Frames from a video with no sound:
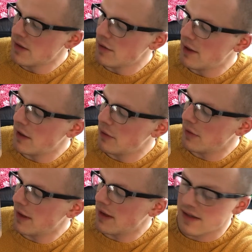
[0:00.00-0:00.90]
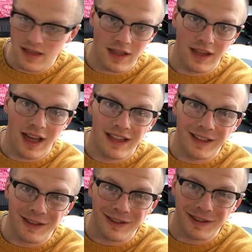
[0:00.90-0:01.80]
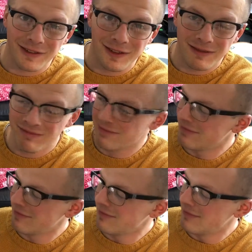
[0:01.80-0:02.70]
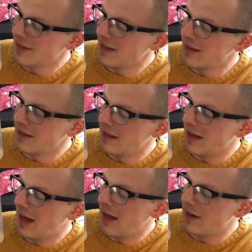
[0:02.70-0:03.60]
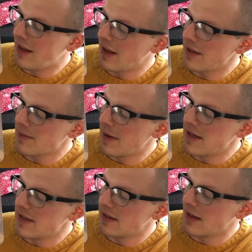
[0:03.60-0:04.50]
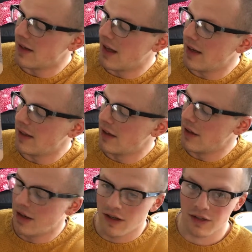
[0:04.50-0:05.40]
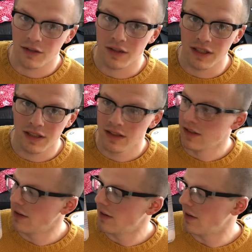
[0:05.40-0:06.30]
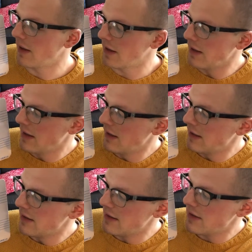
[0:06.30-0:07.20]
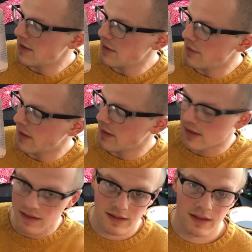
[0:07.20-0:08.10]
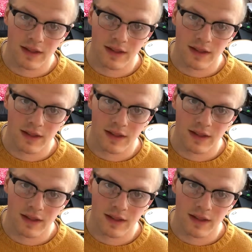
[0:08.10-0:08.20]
to a note that has a line going through it, and that space and that line are touching, like these two fellas are,